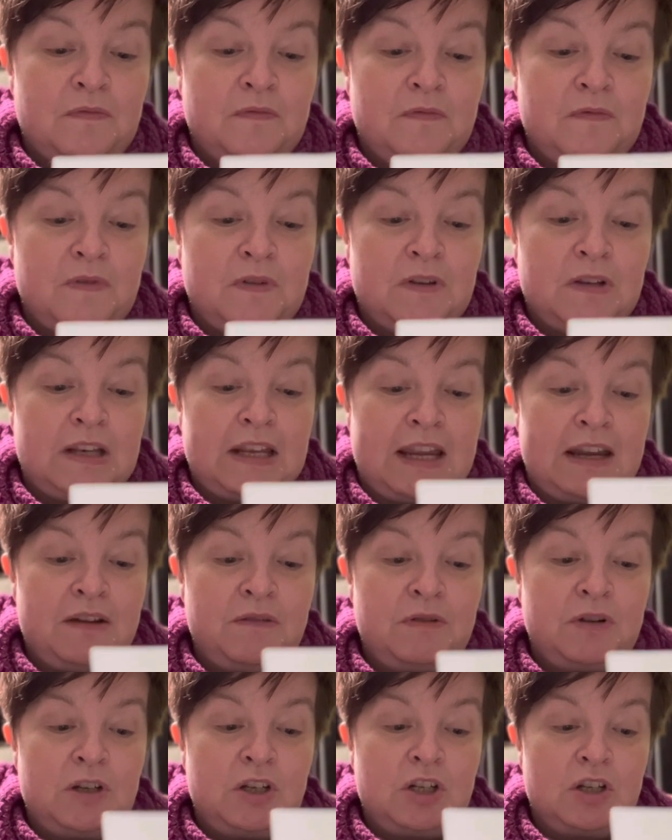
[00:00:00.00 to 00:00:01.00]
the
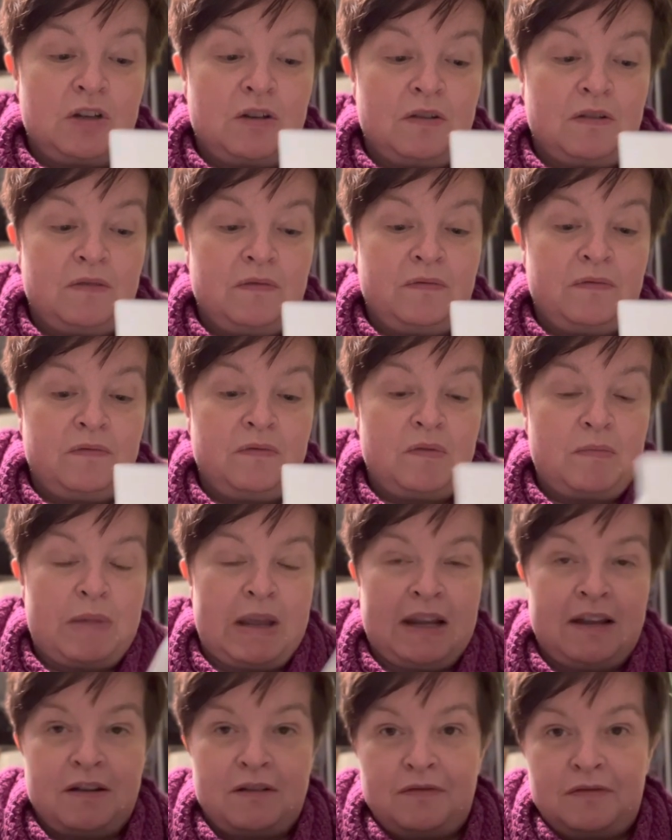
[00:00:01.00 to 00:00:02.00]
language on the
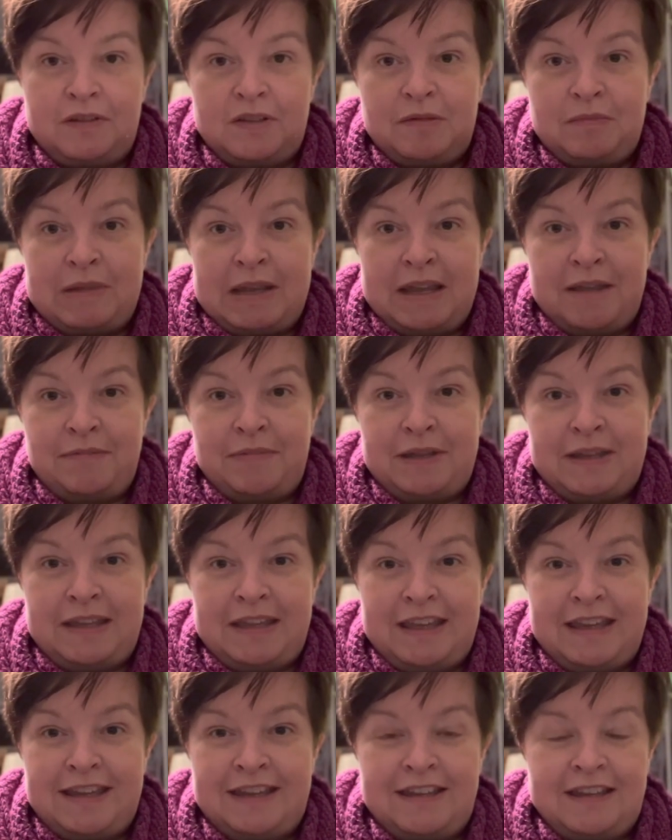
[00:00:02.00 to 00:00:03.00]
back of this paper
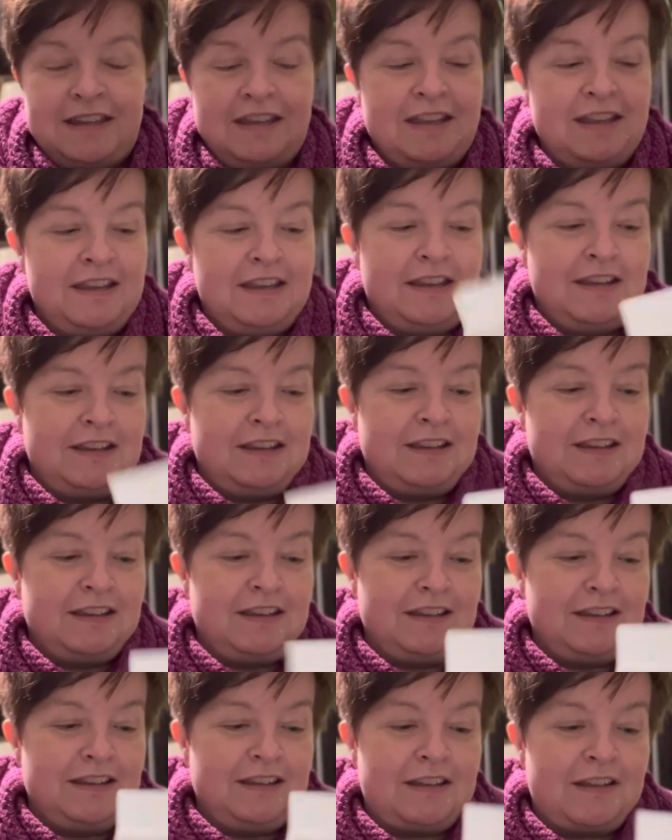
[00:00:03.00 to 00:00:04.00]
here.
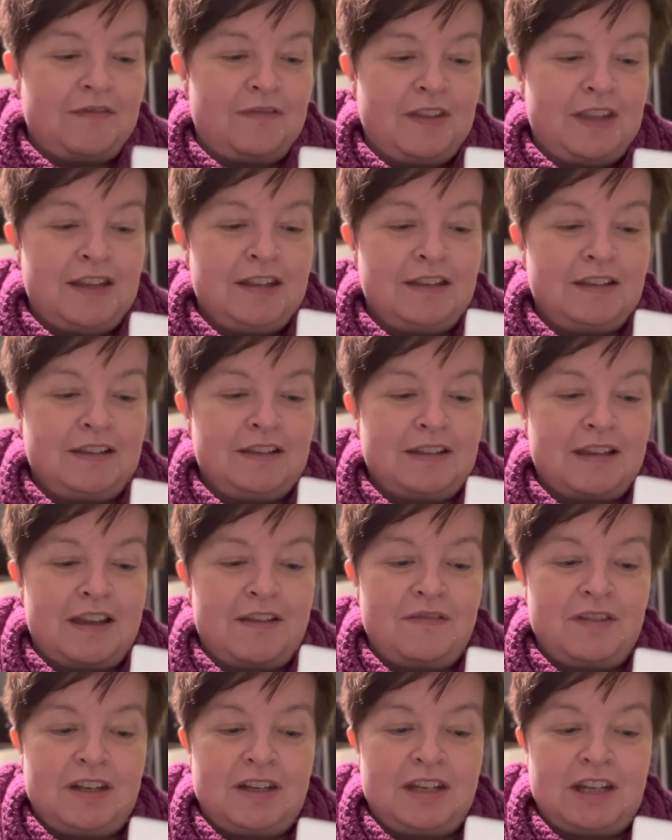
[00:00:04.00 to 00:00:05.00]
I think it's
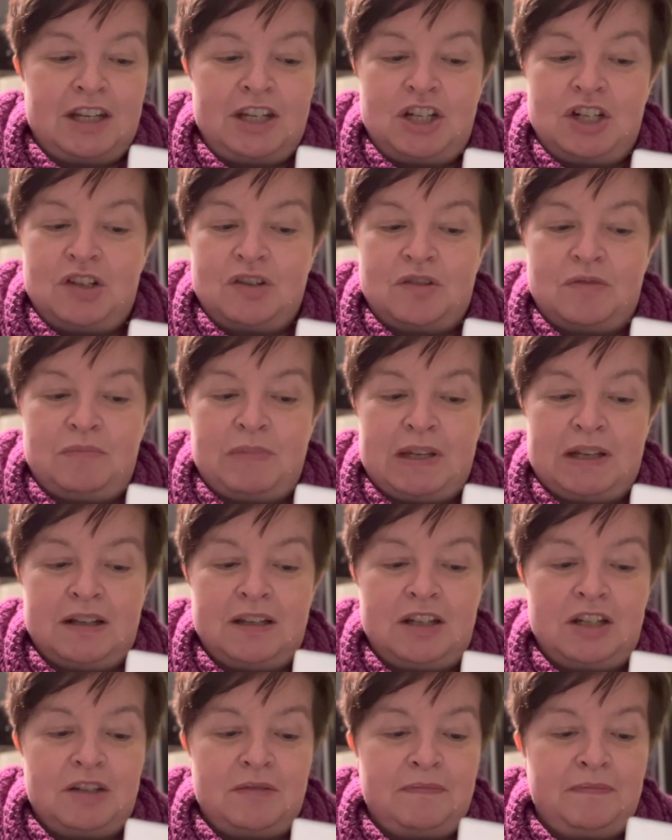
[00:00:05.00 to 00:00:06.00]
either Dutch or
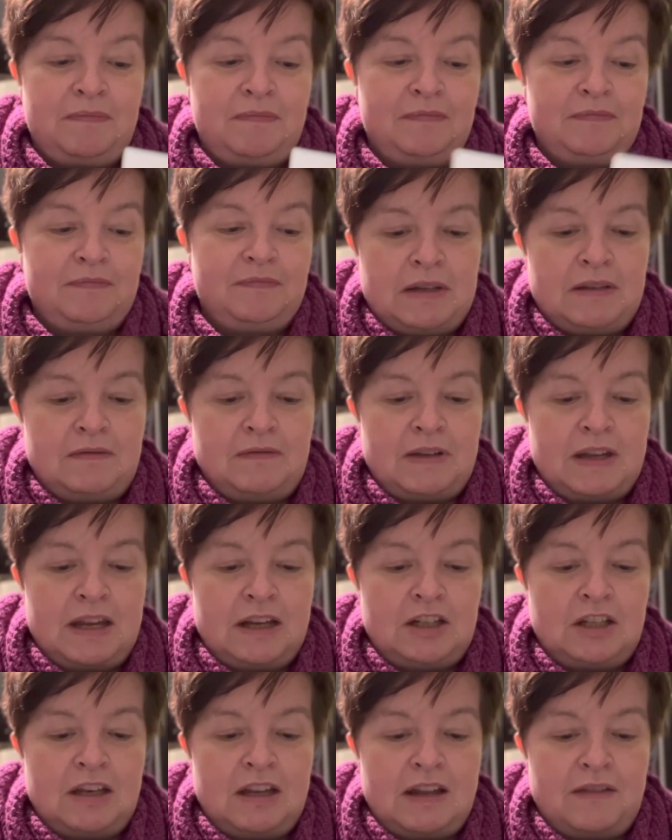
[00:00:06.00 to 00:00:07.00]
Belgium. They
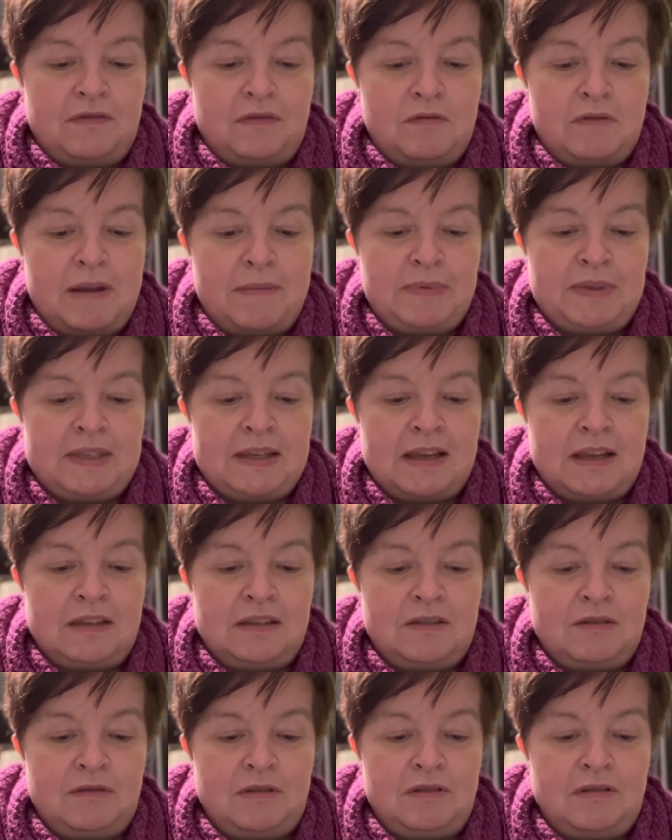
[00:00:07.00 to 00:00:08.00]
actually have a website,
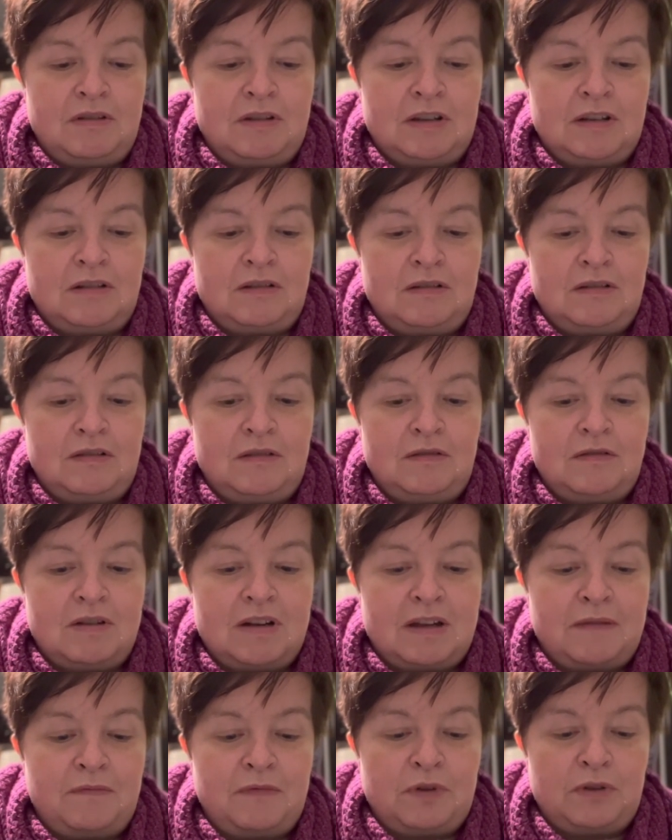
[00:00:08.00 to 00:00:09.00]
so you can look
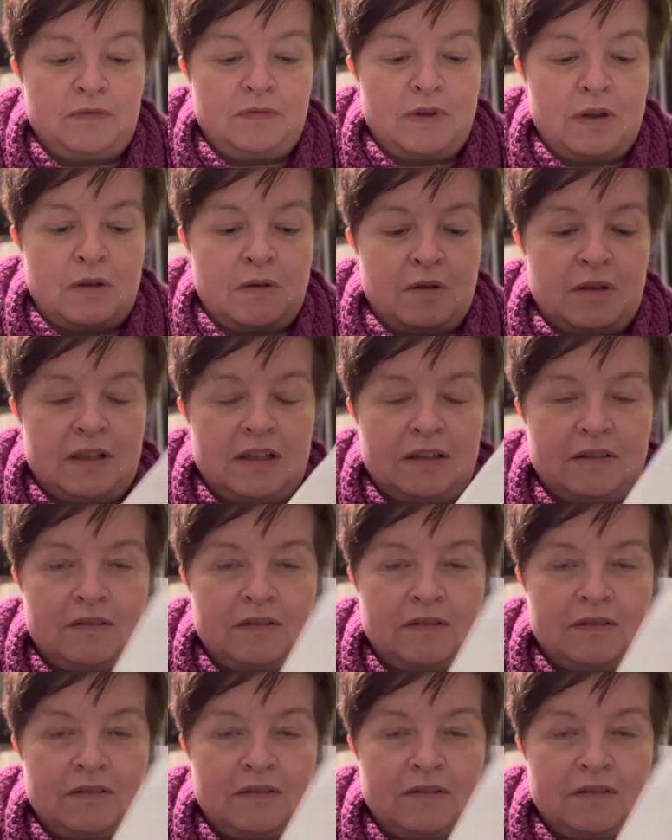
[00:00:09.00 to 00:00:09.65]
up what they all